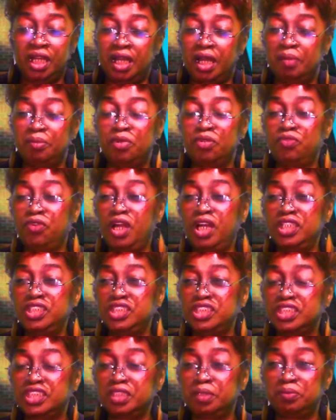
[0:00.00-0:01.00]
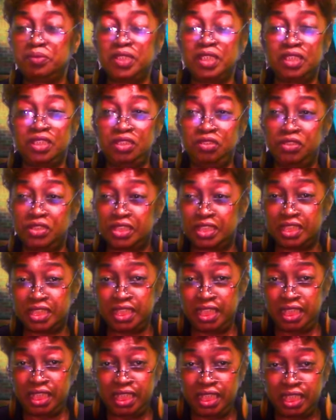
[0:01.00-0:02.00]
A mirage is something you
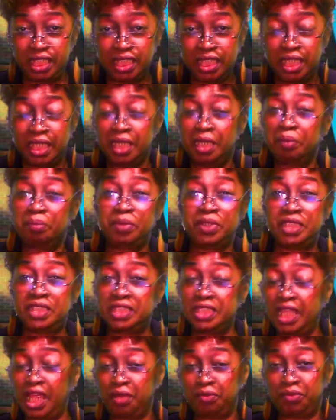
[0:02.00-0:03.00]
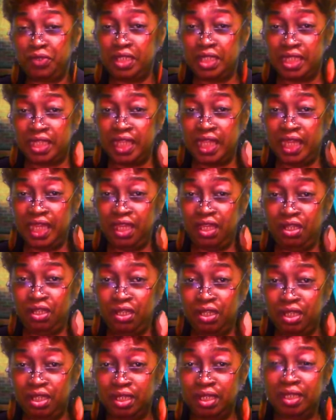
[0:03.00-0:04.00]
see, but it's not really
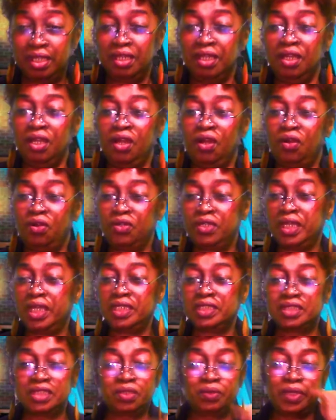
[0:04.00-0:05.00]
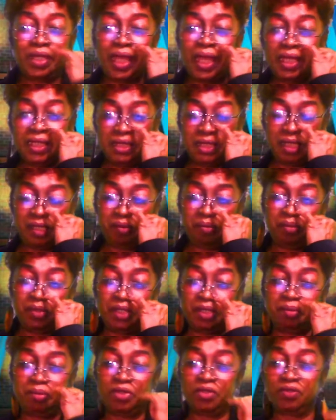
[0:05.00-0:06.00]
there. Okay, so it had to have
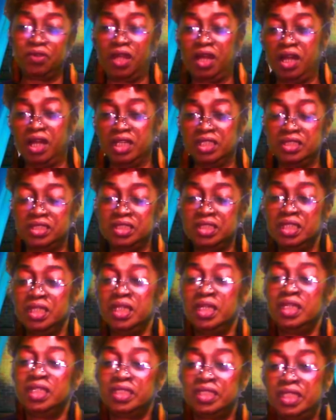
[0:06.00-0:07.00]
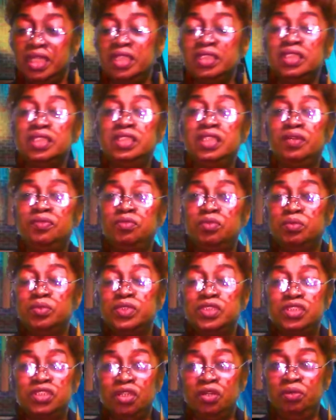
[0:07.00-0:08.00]
been a mirage that the devil
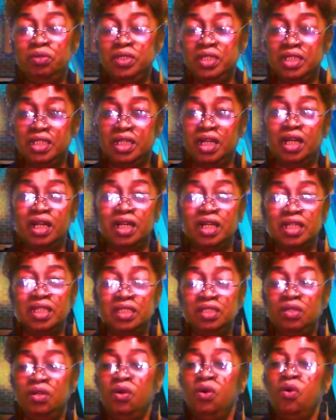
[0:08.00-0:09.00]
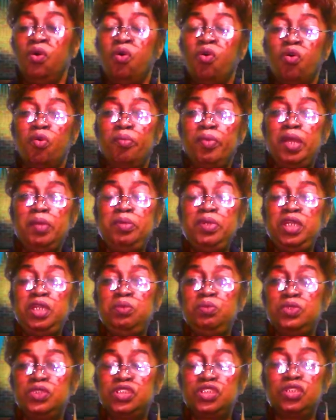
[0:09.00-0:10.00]
was showing God or maybe he
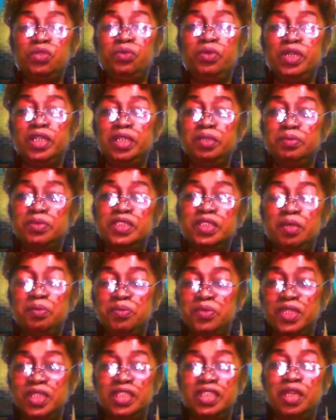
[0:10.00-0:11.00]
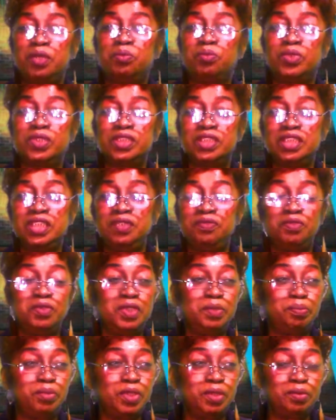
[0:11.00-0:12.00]
was showing him something that wasn't
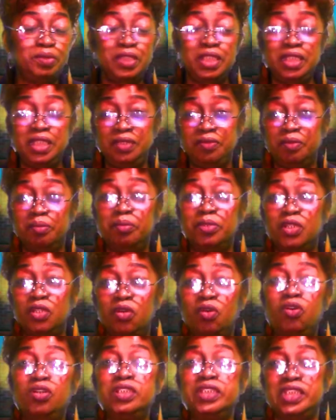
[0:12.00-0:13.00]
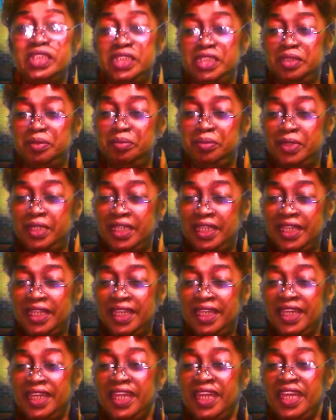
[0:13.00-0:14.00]
even didn't even belong to him,
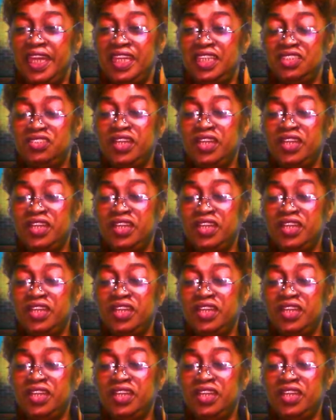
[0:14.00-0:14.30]
and